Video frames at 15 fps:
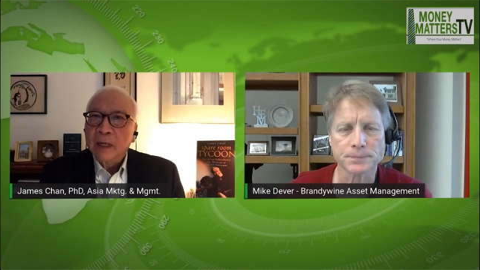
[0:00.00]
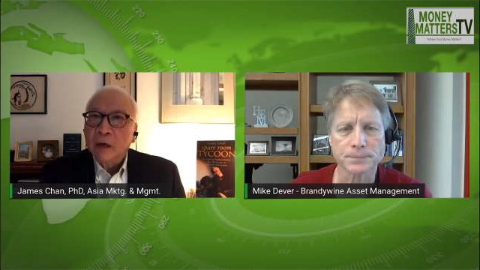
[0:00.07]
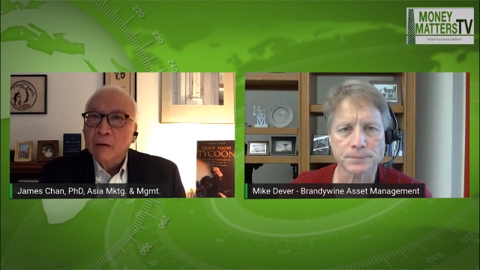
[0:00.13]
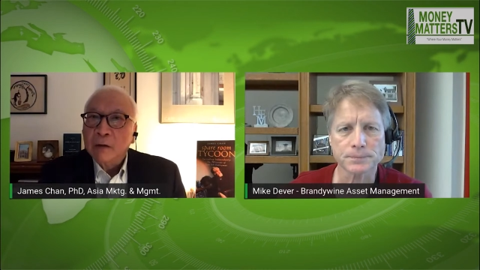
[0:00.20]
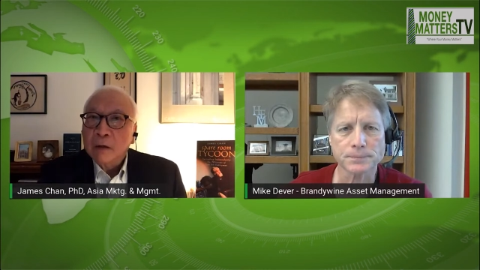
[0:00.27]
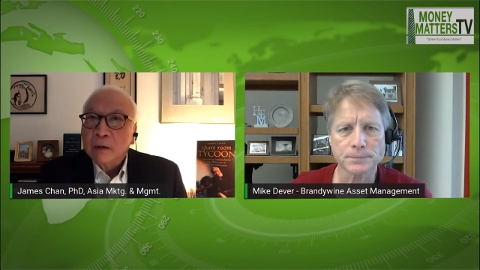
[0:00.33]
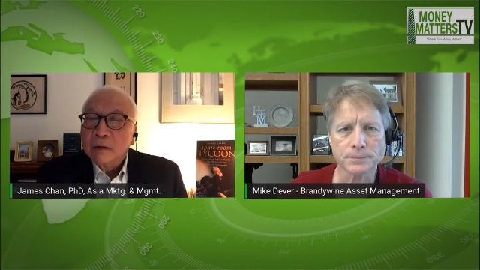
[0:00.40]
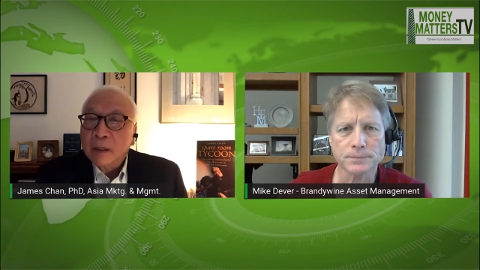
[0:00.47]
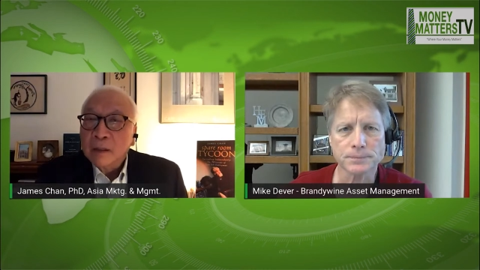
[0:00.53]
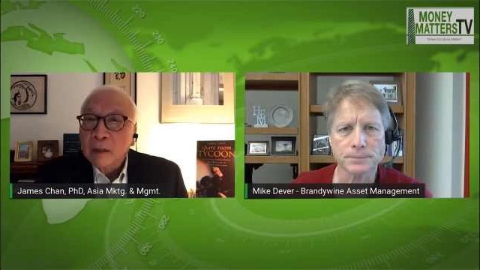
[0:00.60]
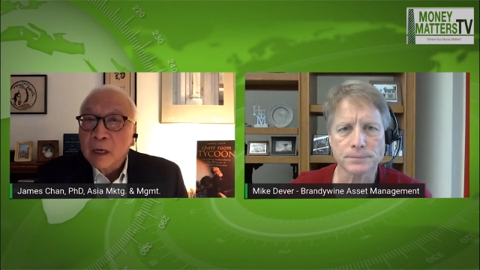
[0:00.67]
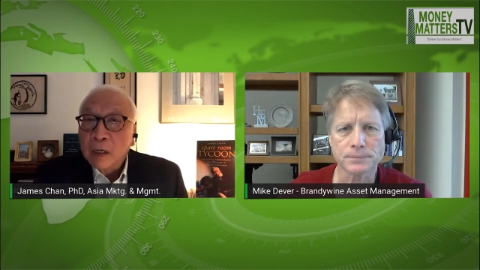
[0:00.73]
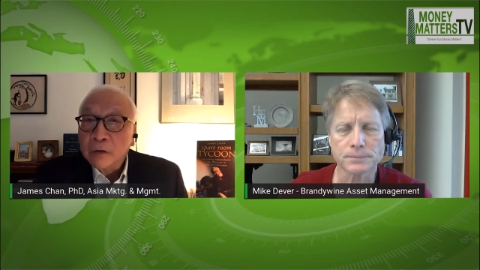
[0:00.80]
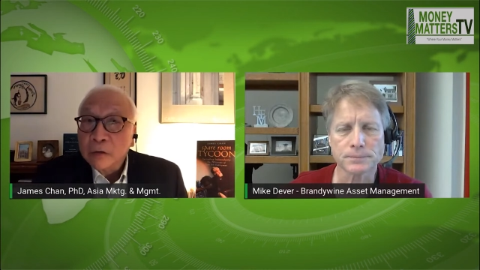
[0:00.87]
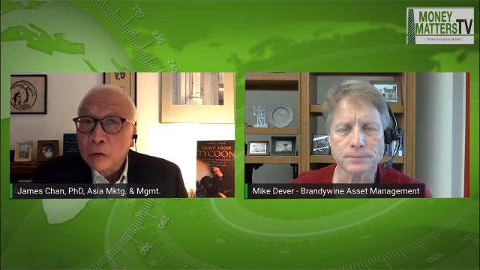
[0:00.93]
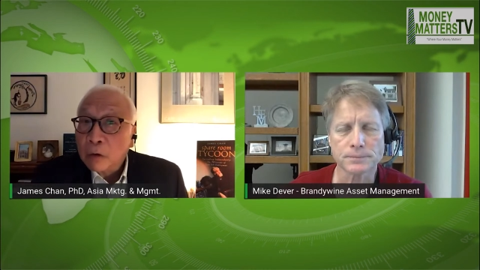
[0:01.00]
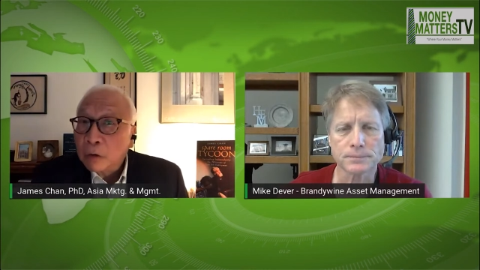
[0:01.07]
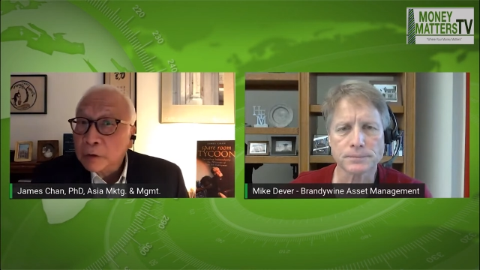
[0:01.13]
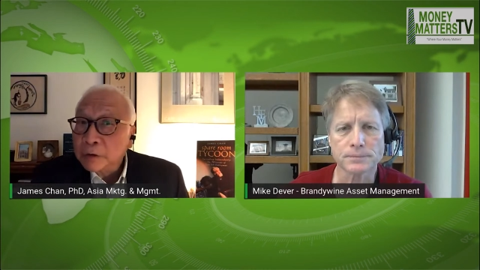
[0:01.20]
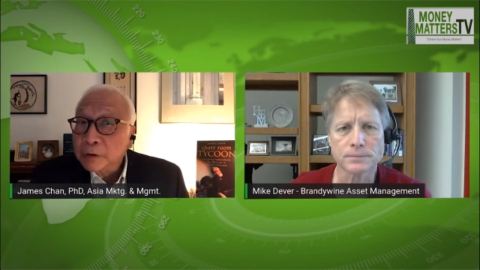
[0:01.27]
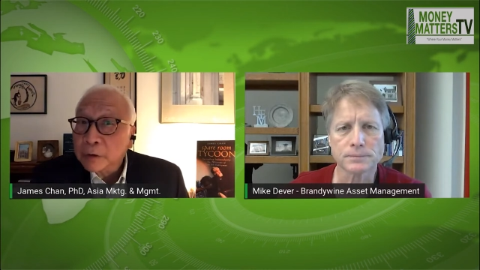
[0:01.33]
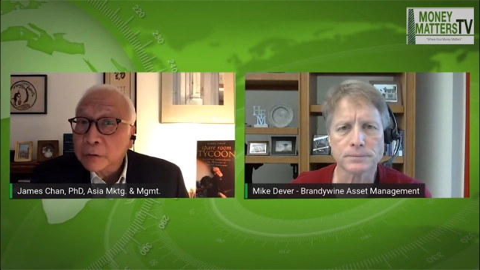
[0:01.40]
Speaker 1: Now, then are you
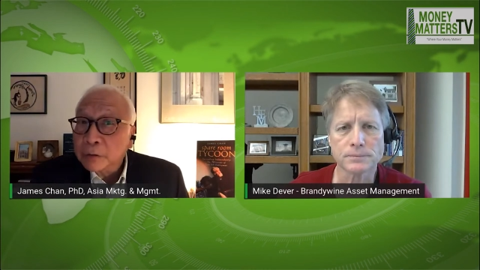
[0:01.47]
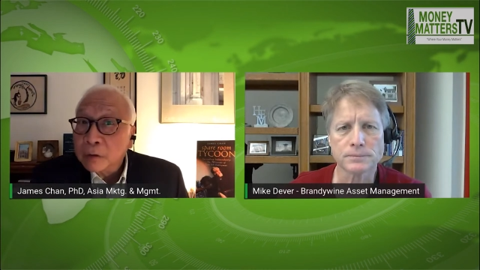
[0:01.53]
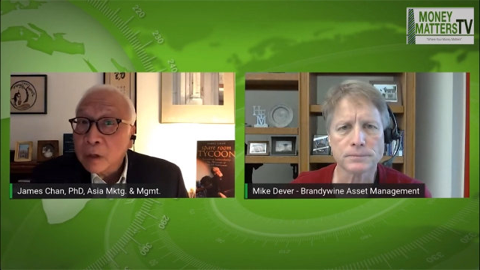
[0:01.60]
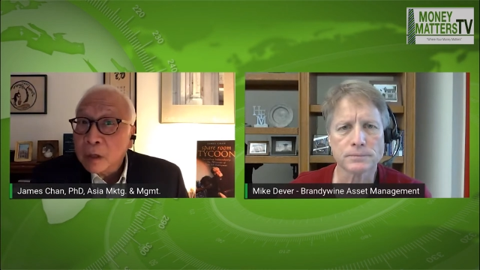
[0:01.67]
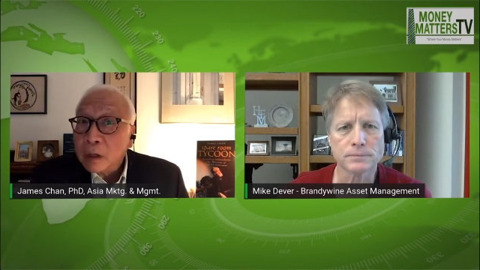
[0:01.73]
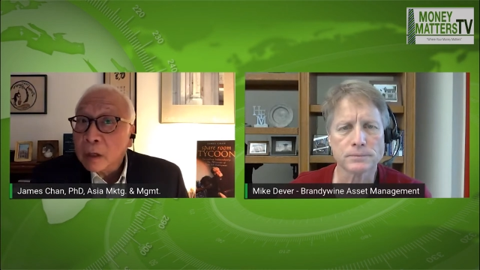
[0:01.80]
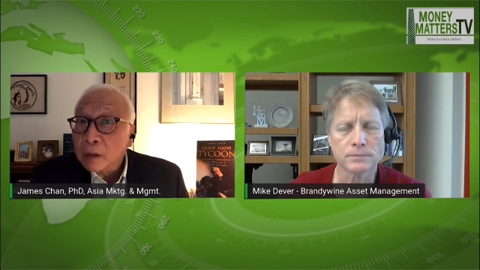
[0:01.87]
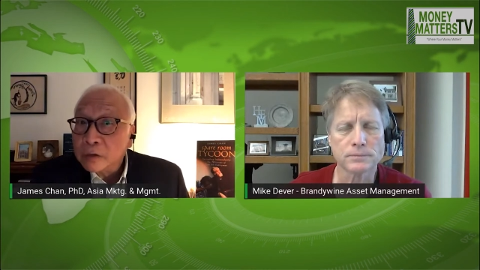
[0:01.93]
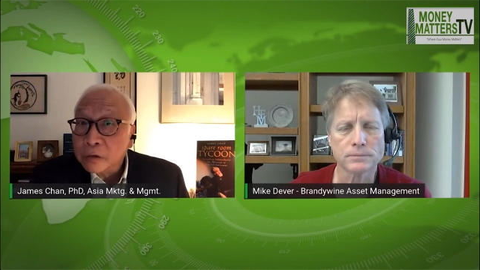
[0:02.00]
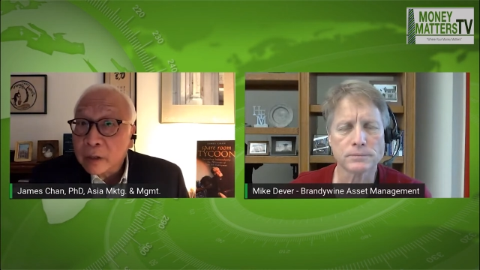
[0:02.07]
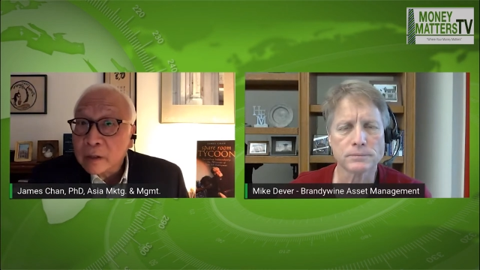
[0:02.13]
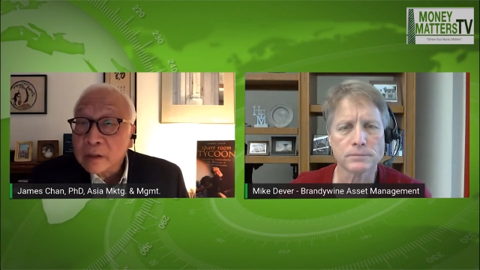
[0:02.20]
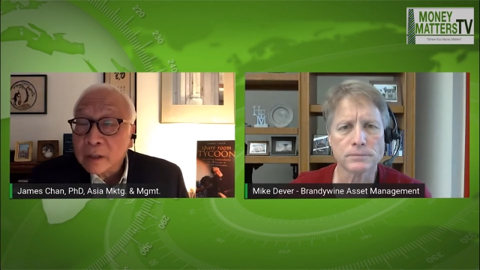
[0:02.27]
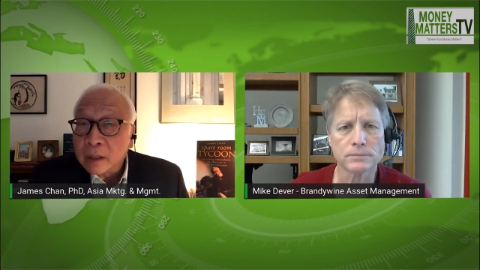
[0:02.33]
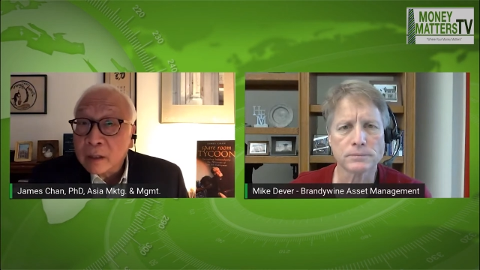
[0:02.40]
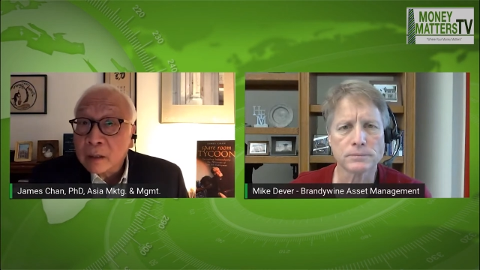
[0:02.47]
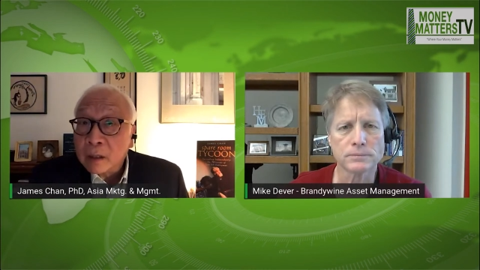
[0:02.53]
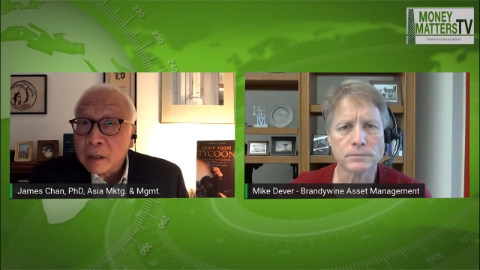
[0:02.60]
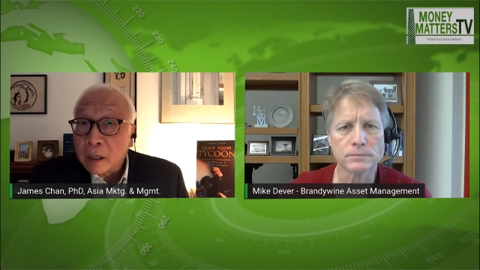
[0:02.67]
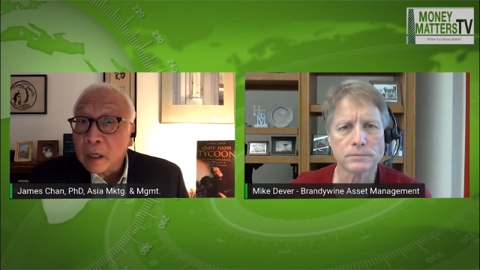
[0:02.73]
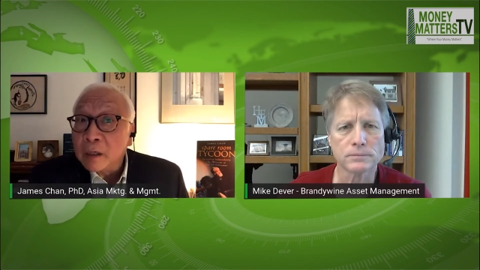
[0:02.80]
also addressing